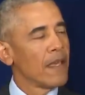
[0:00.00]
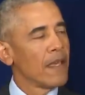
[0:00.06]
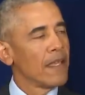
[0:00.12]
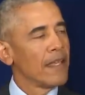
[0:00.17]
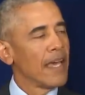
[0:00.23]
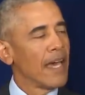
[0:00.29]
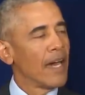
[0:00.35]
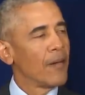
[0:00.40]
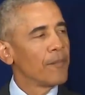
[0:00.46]

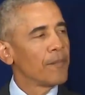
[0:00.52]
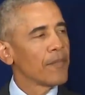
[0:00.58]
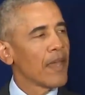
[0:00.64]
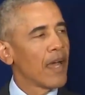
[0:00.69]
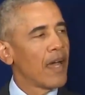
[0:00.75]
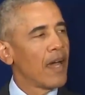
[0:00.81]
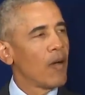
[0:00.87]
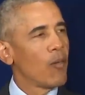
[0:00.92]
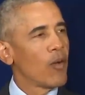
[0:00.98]
Now,
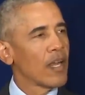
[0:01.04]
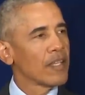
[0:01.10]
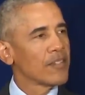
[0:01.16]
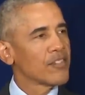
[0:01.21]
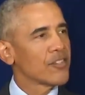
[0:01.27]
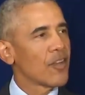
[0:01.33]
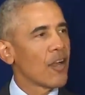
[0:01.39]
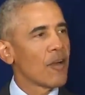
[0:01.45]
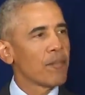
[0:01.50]
I, I want to
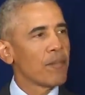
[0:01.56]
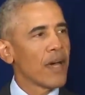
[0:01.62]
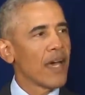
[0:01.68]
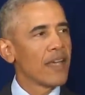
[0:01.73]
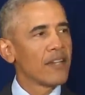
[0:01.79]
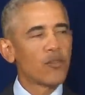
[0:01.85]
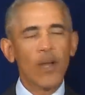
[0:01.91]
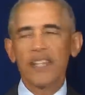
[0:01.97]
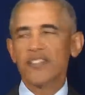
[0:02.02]
start by
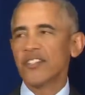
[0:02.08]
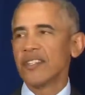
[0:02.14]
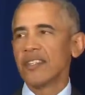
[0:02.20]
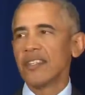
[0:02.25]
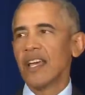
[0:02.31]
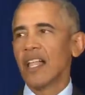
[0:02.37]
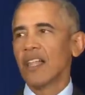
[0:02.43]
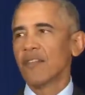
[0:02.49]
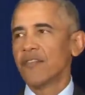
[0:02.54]
addressing the
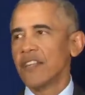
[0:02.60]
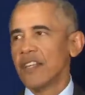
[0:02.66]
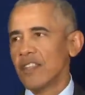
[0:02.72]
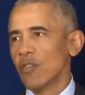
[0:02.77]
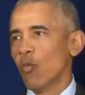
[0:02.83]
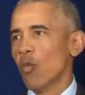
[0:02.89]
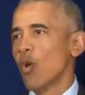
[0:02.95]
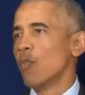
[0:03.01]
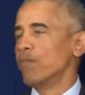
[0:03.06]
elephant in the
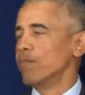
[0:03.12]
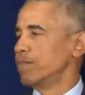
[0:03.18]
room.